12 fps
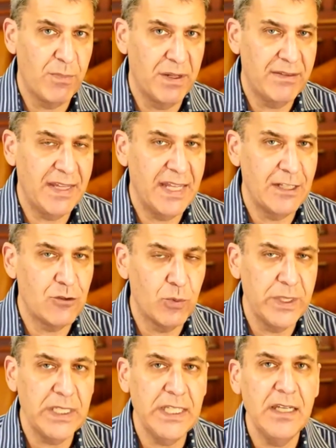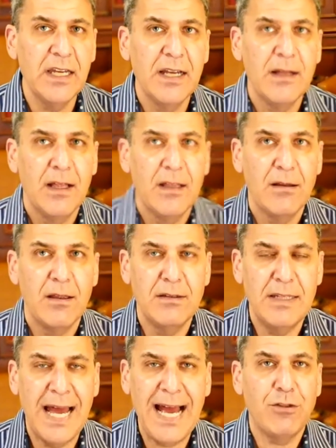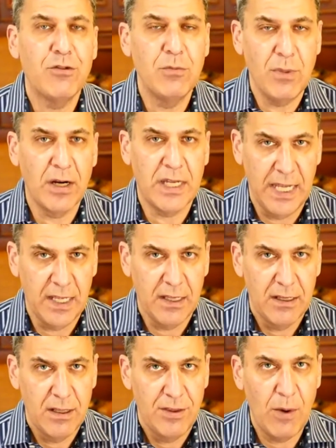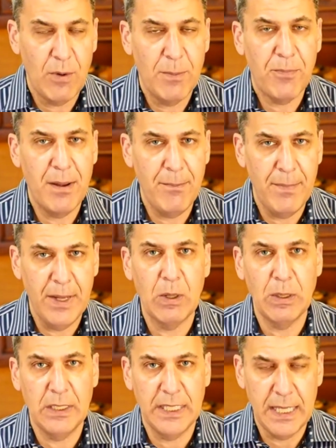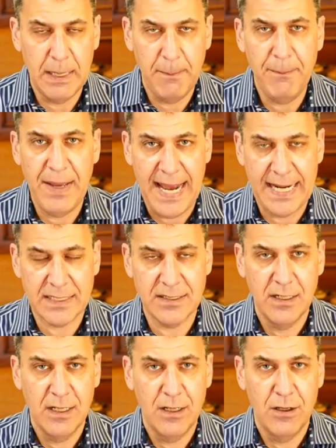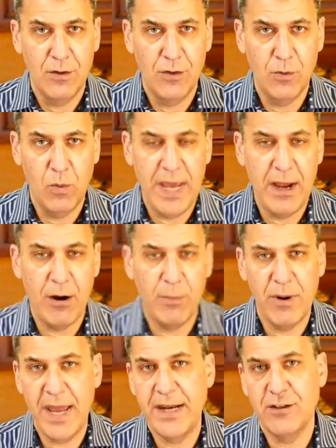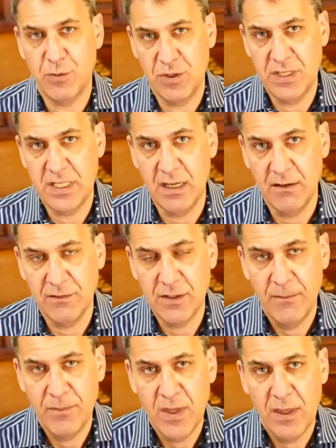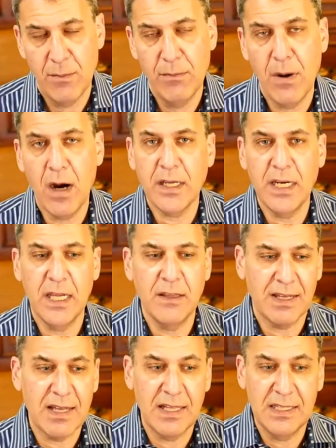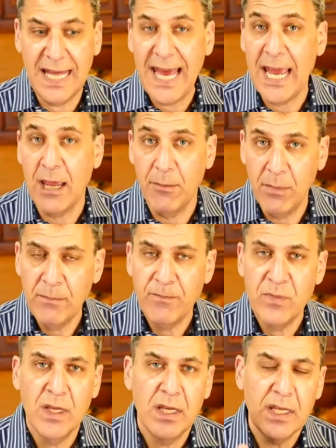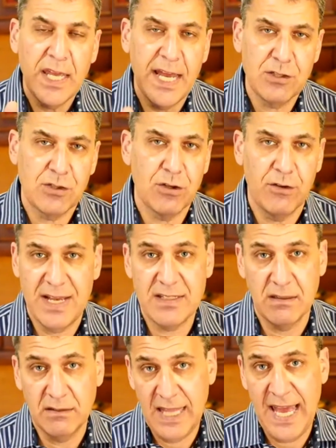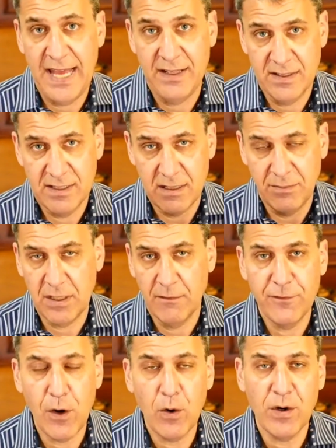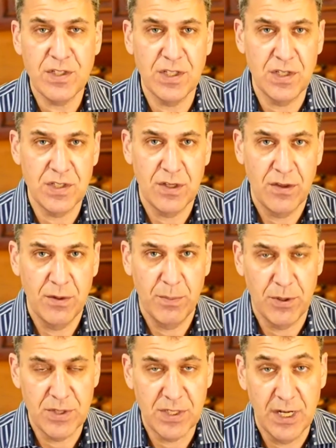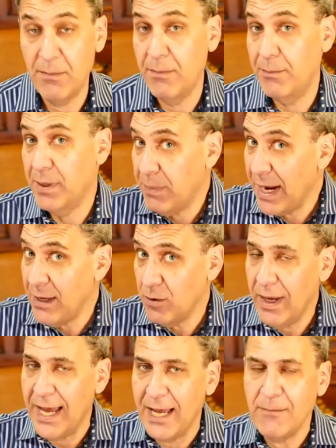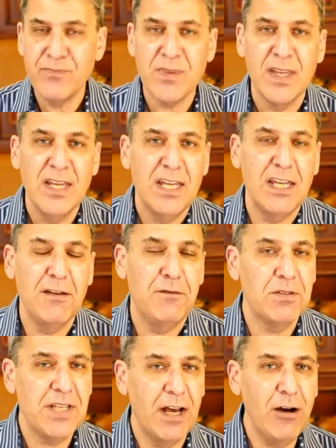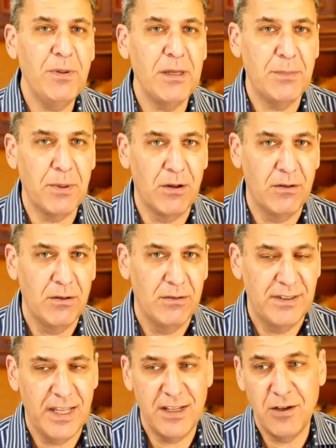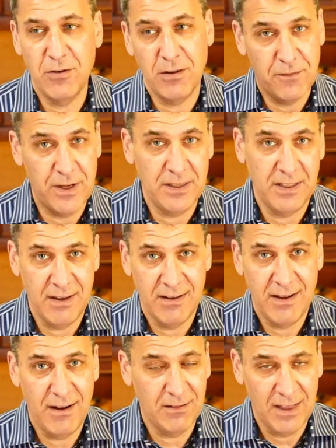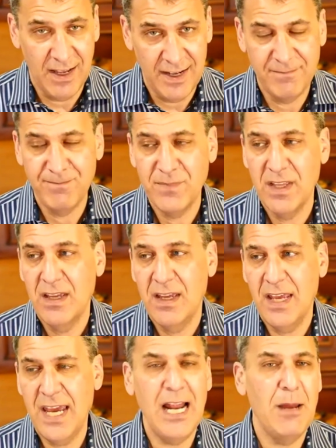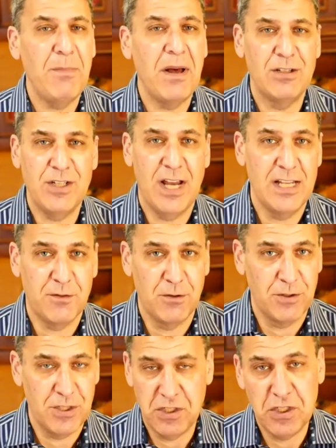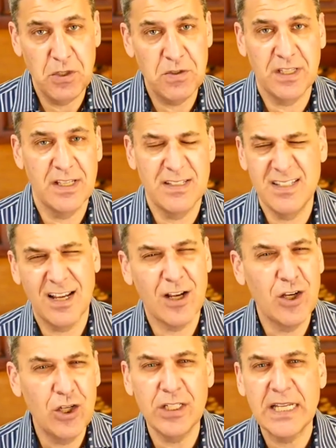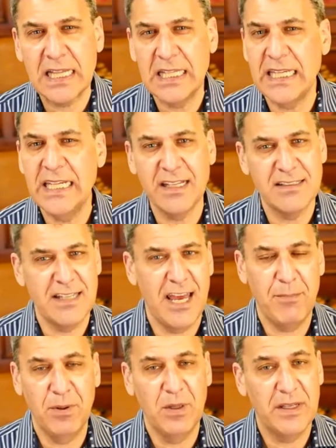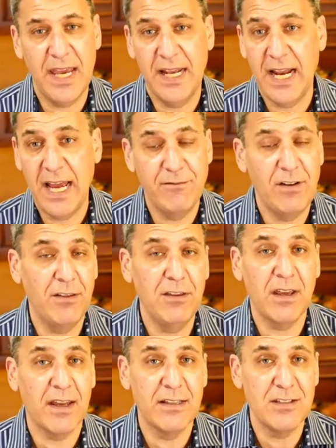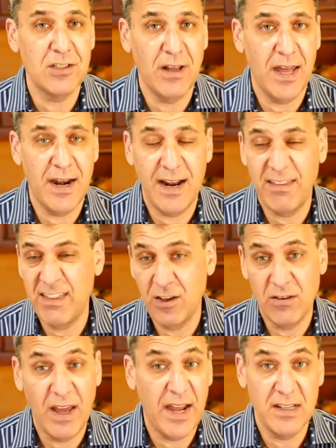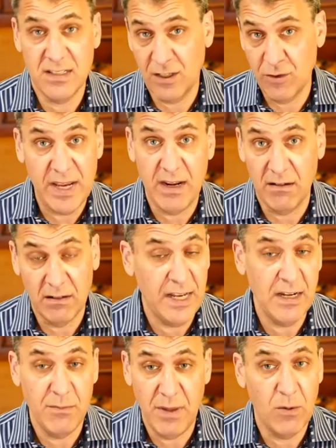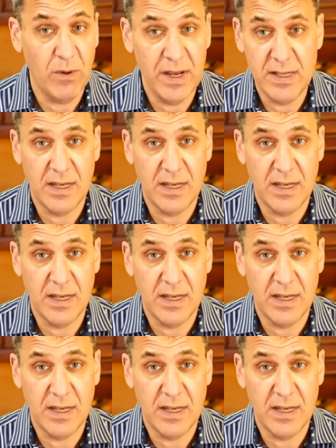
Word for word: But it's really not through marketing that we primarily impact the way our brand is perceived. The marketing, the claim, can serve as a lens, something that focuses the person. But by the way, if you tell people that you're the friendly airline, and I apologize for just using this. It's a good, clean example. Again, I have nothing against United. I think United is a great airline in many ways.